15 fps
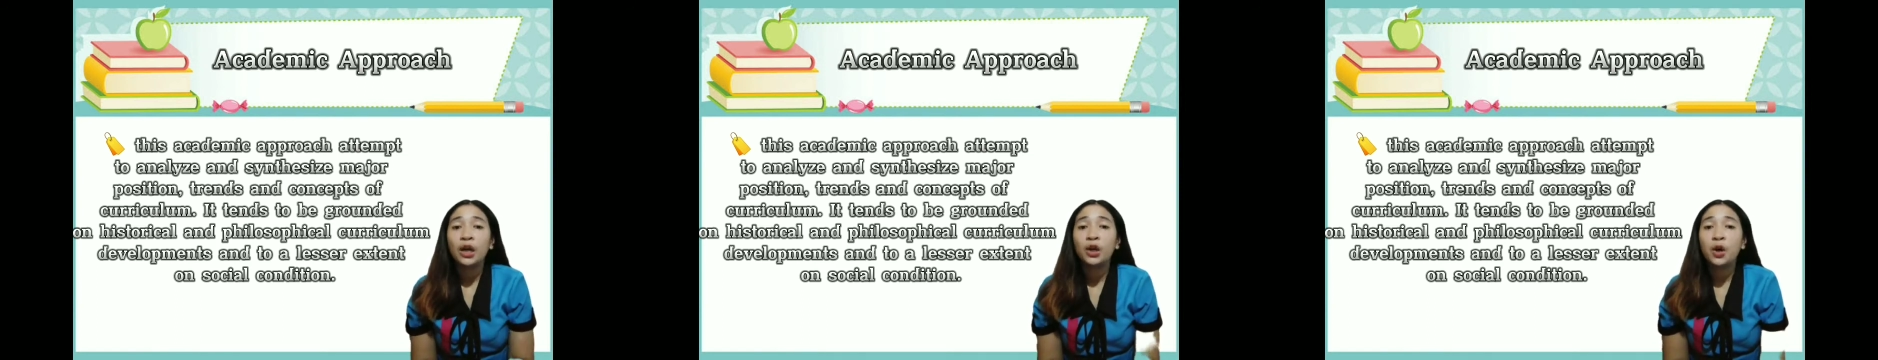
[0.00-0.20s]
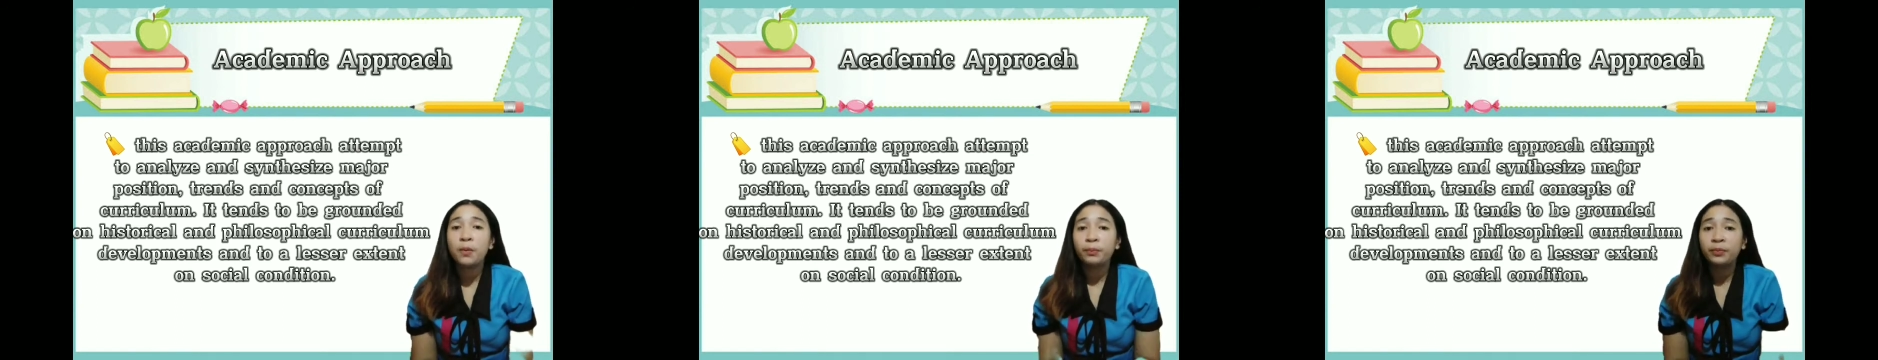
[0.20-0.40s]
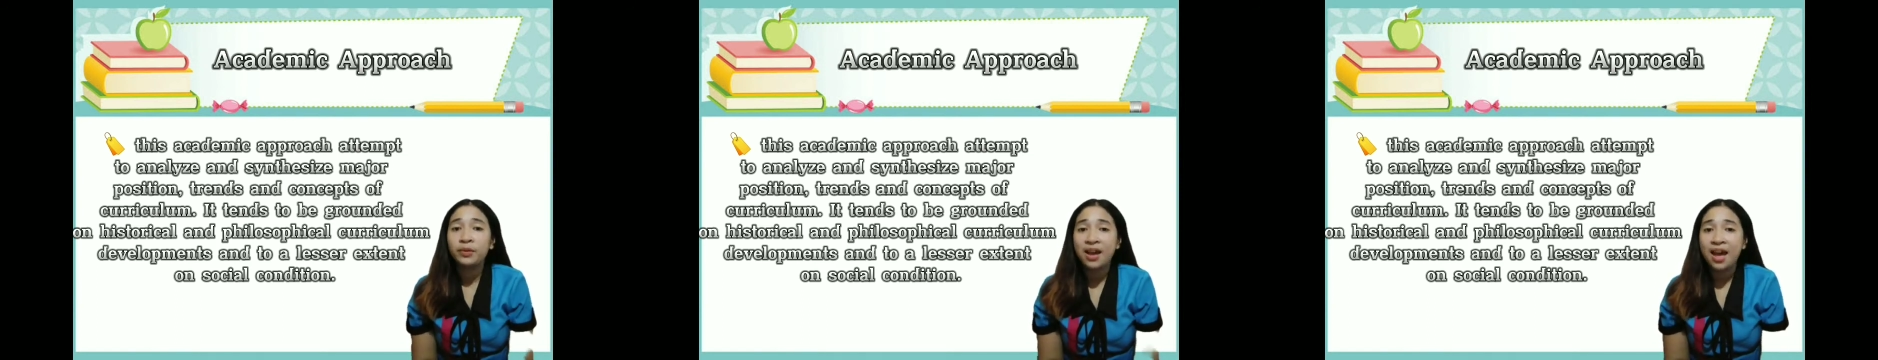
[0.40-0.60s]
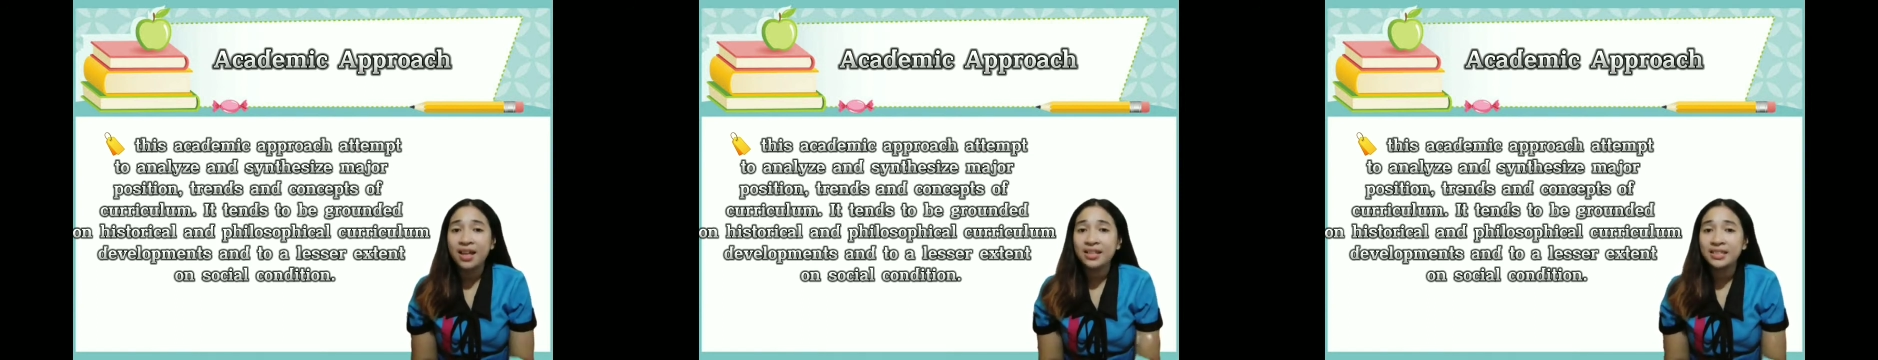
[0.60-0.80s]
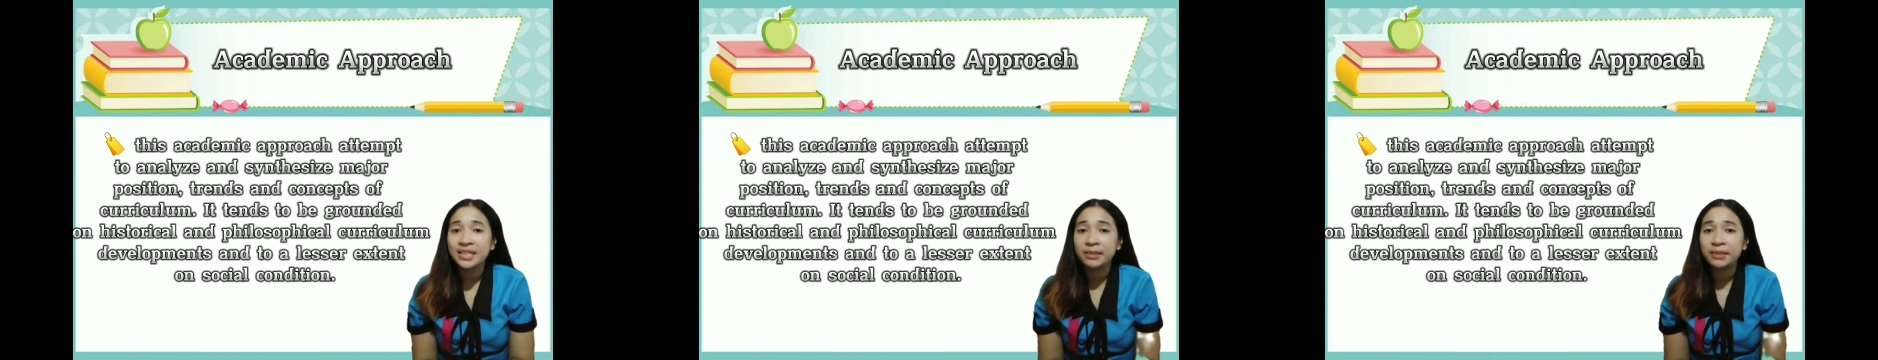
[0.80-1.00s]

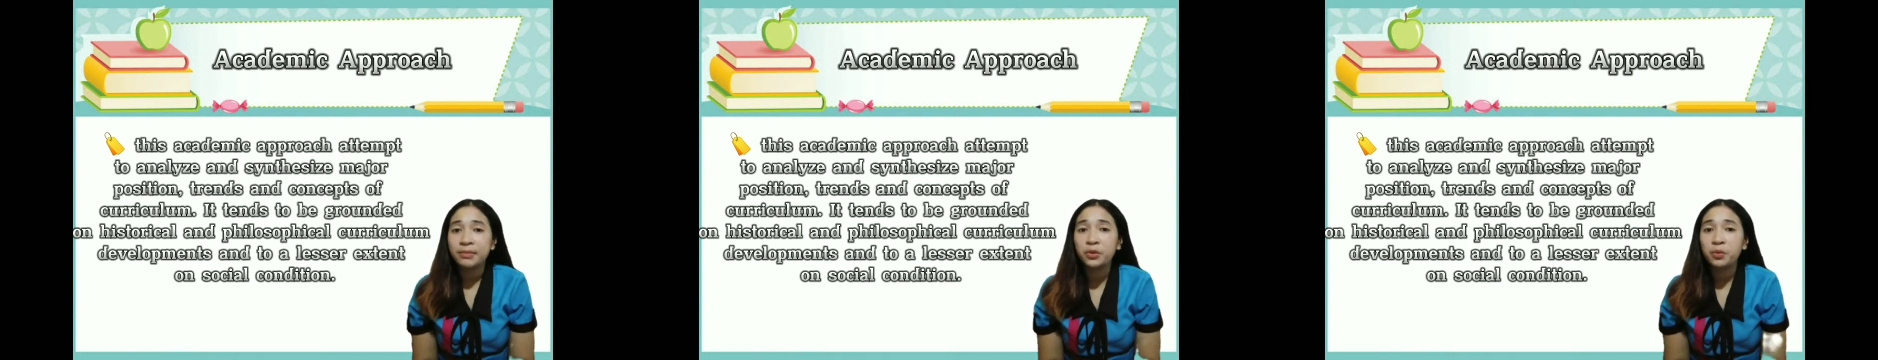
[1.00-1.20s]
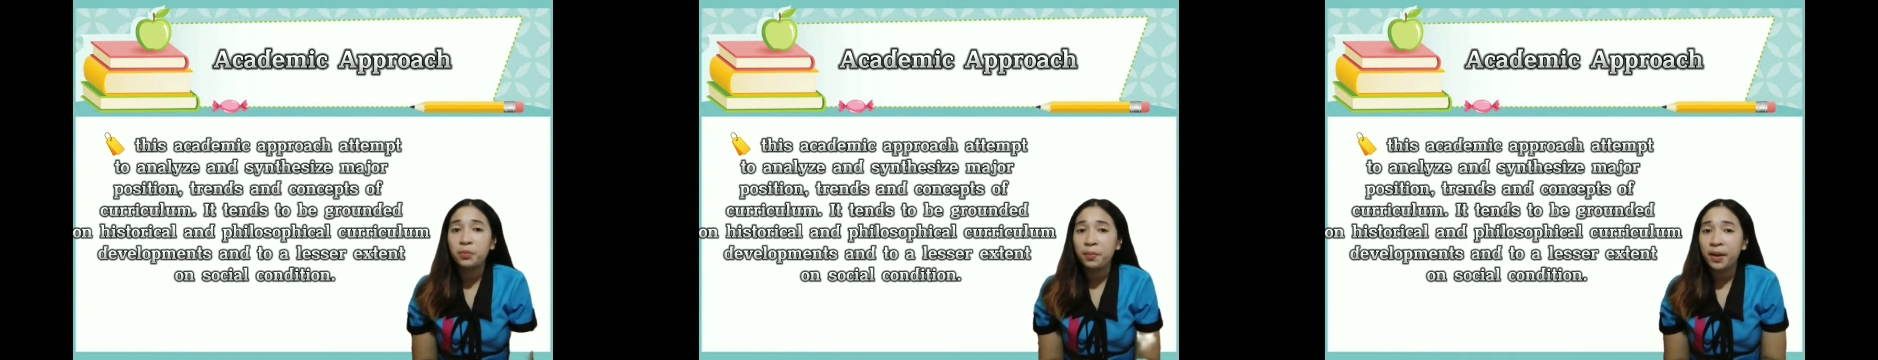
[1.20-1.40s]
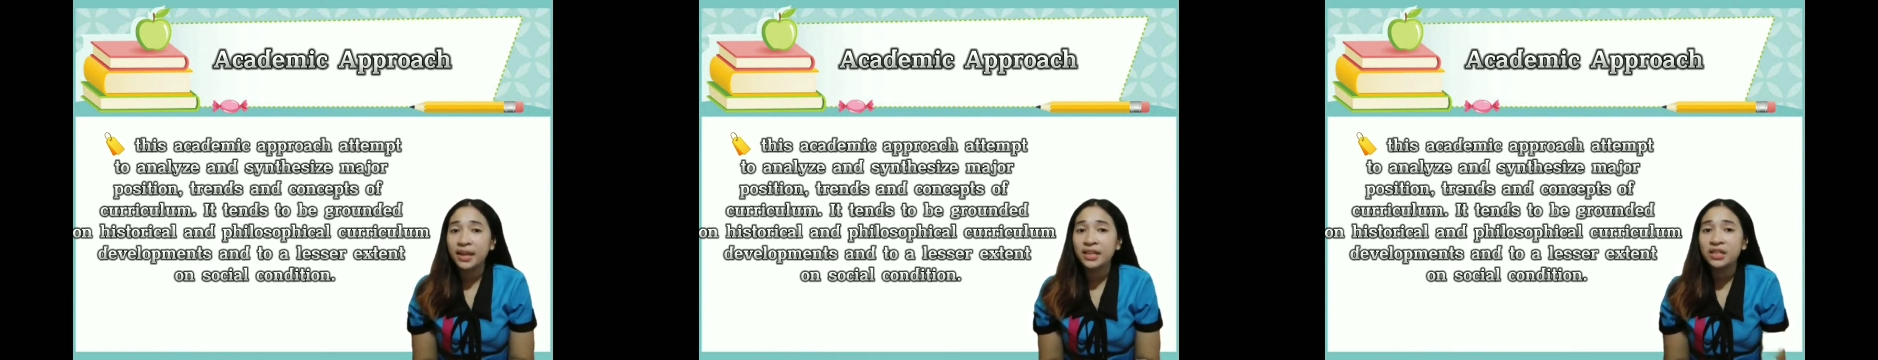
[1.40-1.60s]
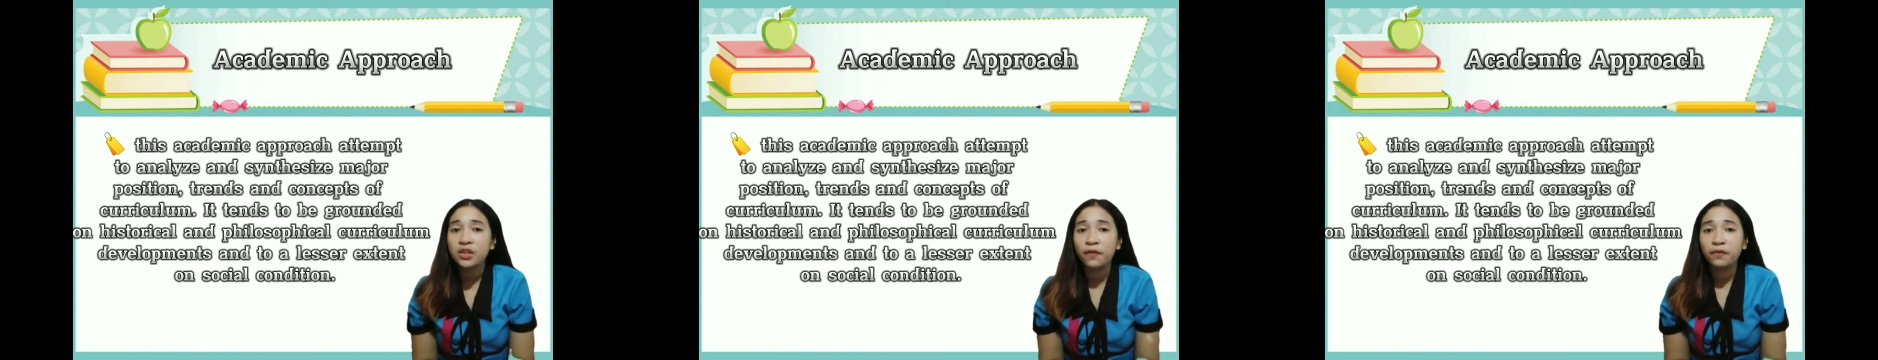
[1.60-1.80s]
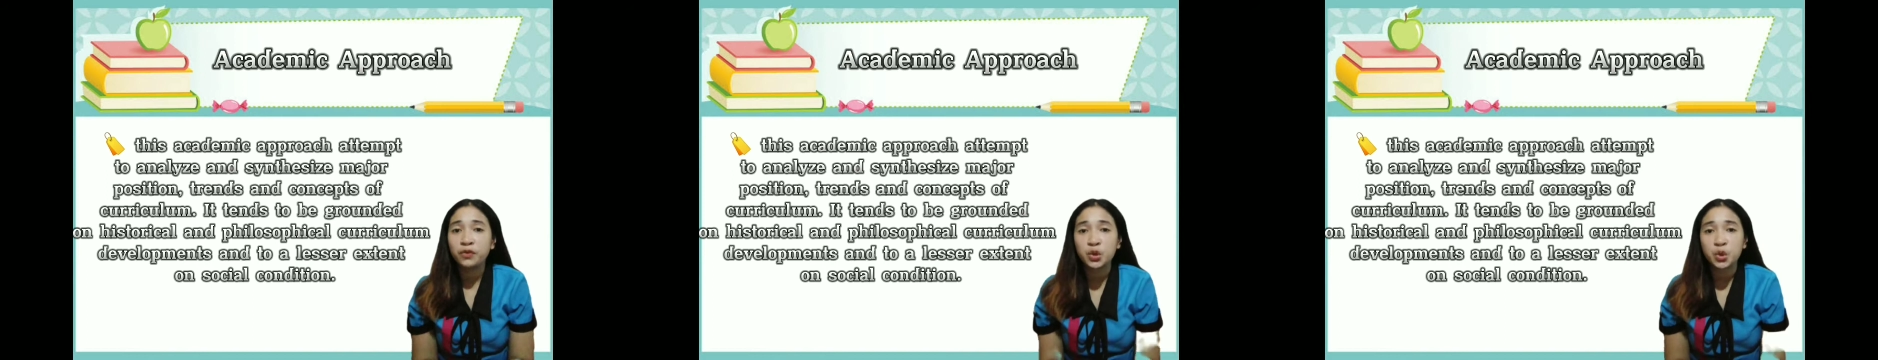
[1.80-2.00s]
comprehensive domains
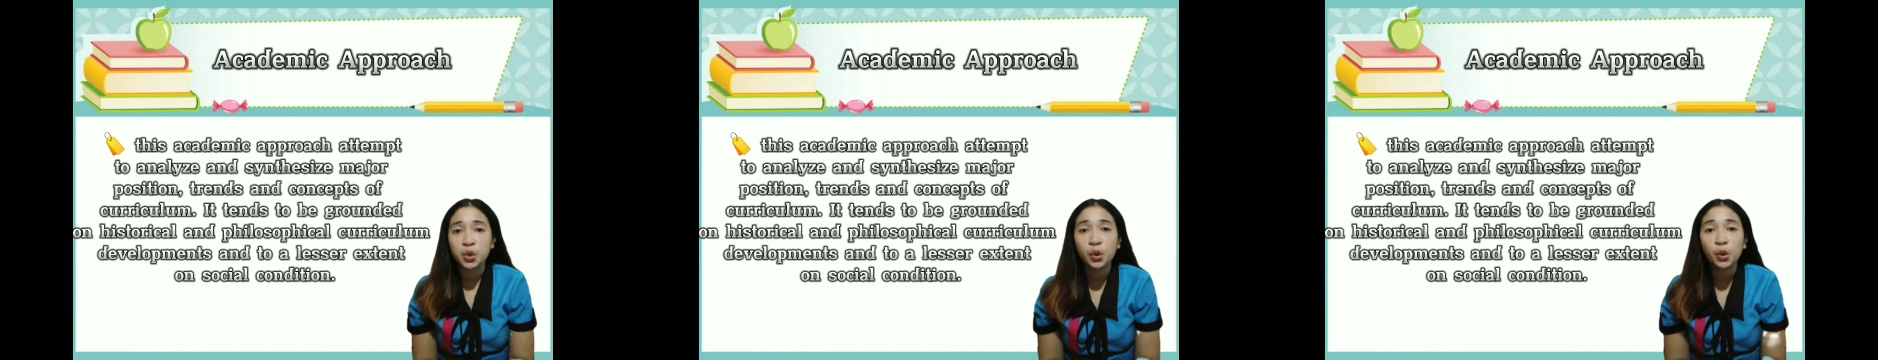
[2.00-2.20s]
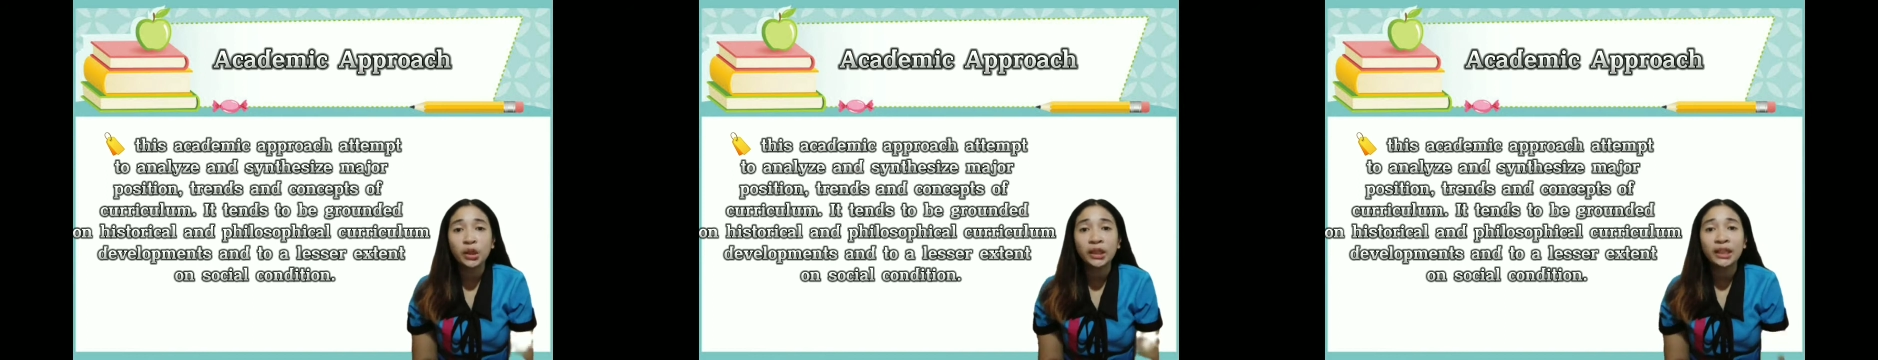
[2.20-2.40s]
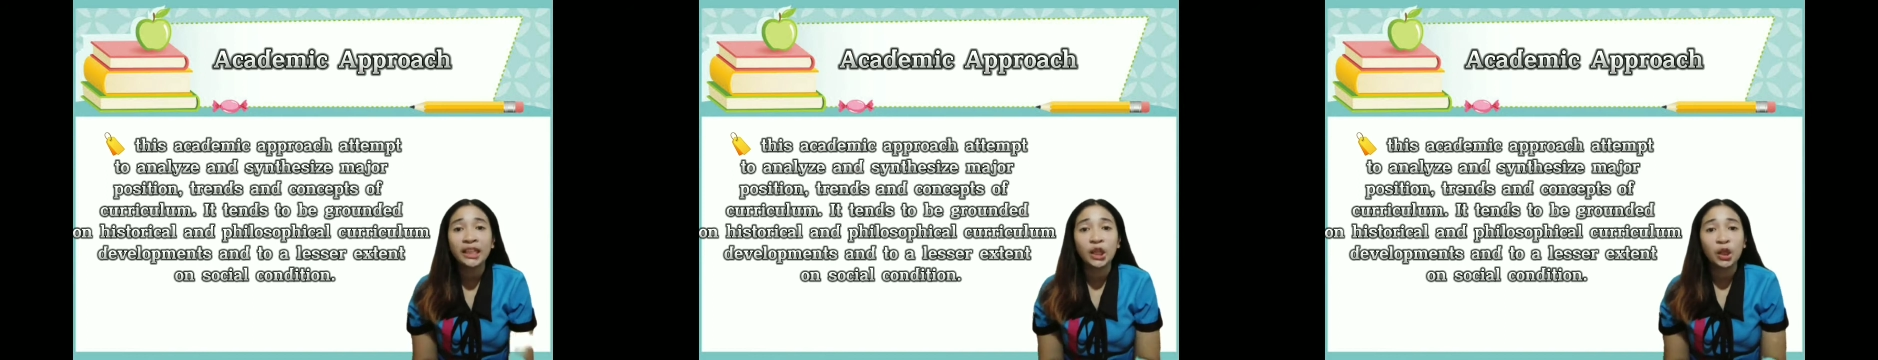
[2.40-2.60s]
of schooling,